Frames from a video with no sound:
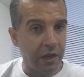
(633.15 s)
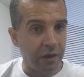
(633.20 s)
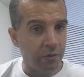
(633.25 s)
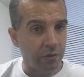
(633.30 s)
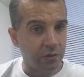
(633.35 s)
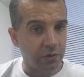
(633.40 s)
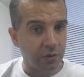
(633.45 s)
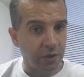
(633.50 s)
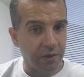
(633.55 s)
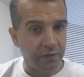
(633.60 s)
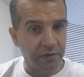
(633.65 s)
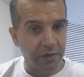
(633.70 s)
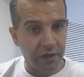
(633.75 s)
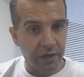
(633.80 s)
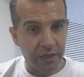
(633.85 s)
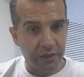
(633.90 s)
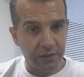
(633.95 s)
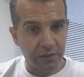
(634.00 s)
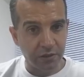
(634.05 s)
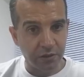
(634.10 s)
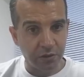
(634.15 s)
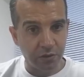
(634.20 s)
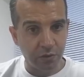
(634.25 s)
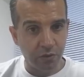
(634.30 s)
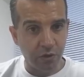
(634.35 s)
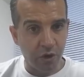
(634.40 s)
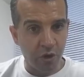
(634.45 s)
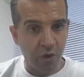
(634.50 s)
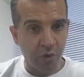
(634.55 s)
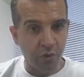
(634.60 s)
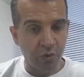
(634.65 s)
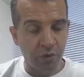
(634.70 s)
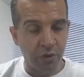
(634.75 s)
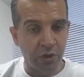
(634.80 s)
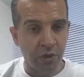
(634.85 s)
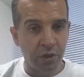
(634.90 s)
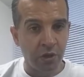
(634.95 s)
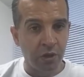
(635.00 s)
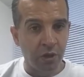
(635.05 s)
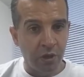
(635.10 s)
I want to have the license to
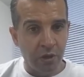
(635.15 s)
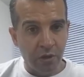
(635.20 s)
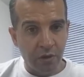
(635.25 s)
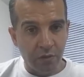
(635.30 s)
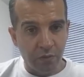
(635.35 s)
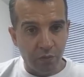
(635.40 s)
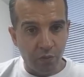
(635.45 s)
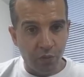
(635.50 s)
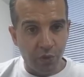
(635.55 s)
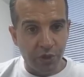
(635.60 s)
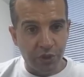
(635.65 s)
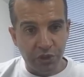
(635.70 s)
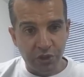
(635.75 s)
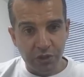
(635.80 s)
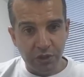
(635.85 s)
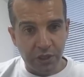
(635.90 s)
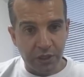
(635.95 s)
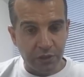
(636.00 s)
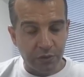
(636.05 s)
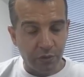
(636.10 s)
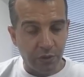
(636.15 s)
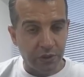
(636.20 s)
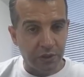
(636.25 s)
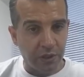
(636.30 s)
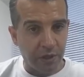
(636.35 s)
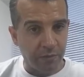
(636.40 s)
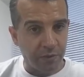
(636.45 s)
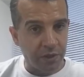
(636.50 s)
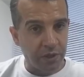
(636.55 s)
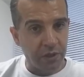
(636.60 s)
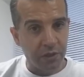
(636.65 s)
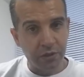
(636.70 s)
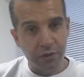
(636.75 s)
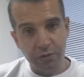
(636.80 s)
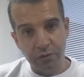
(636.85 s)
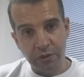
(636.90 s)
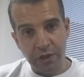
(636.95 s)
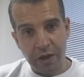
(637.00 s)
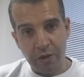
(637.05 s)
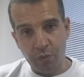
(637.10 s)
own, which that's what I'm gonna
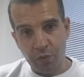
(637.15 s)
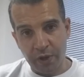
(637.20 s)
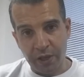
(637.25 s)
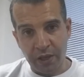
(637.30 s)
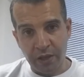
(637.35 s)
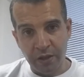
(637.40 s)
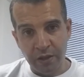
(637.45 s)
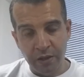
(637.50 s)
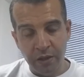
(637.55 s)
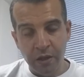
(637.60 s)
do that way.